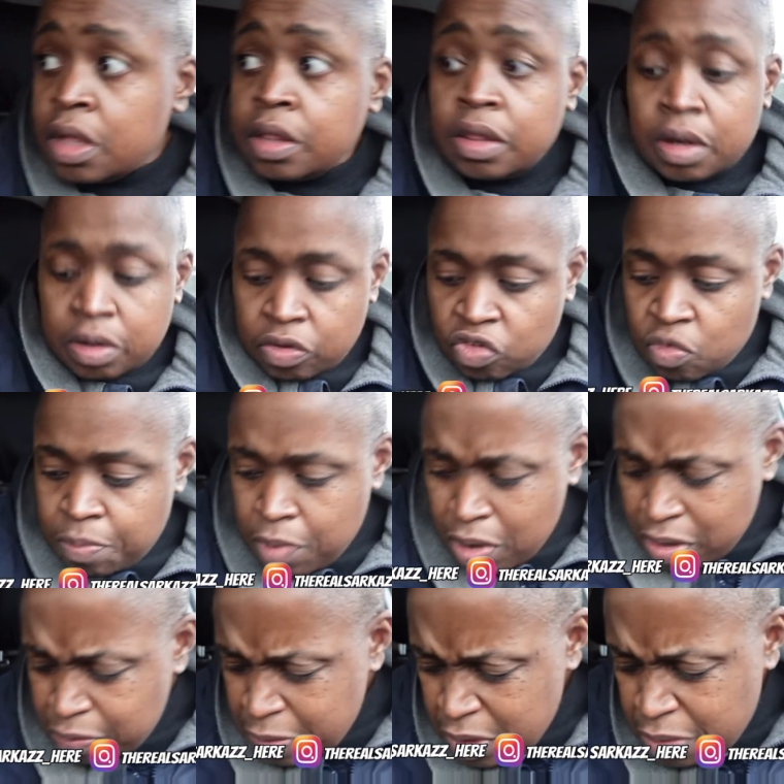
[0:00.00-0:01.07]
Then the
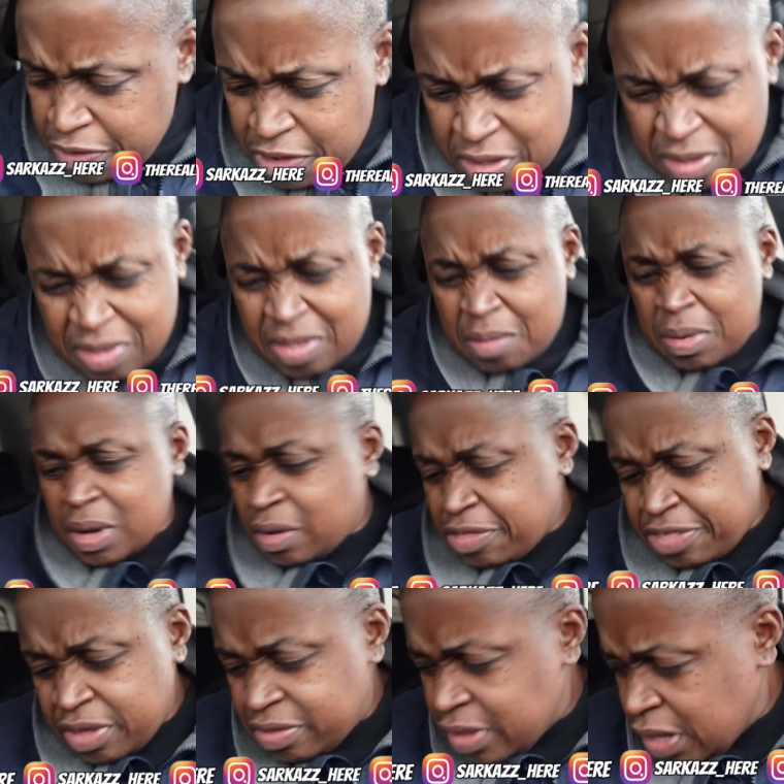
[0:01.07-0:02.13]
supermarket pick up some little
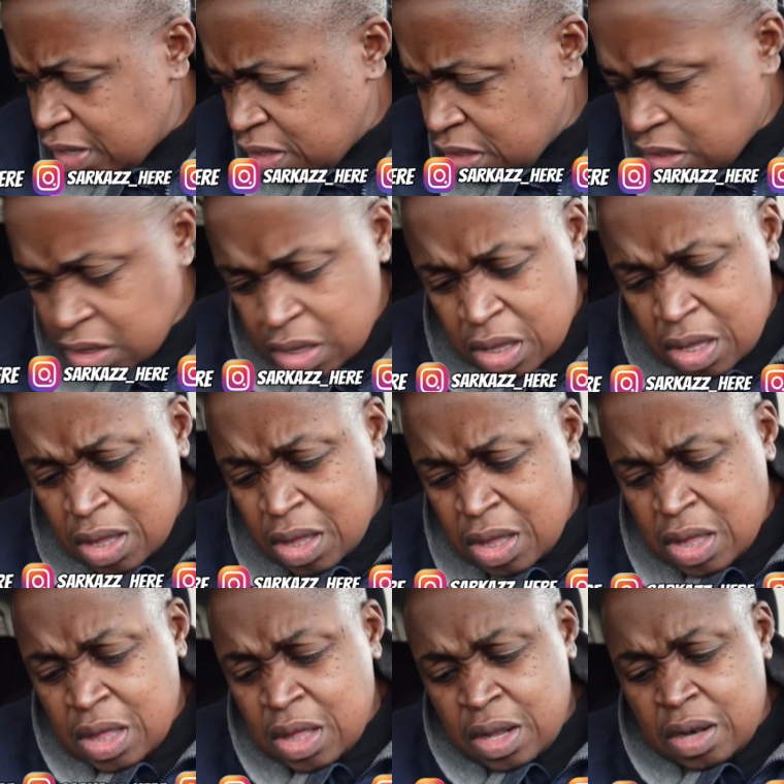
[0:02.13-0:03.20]
things that I
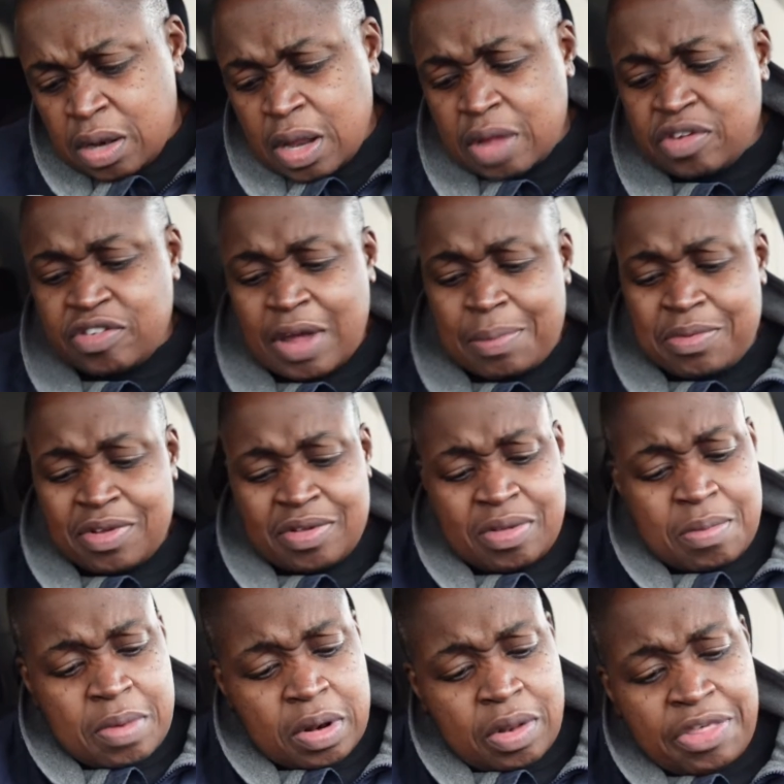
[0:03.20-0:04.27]
need. not shopping, just
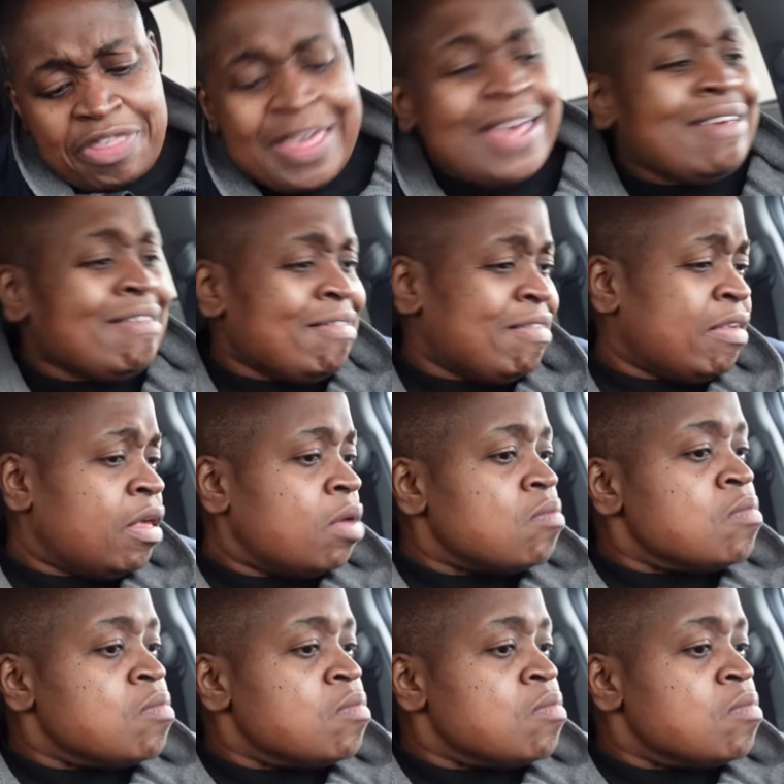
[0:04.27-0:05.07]
some little things.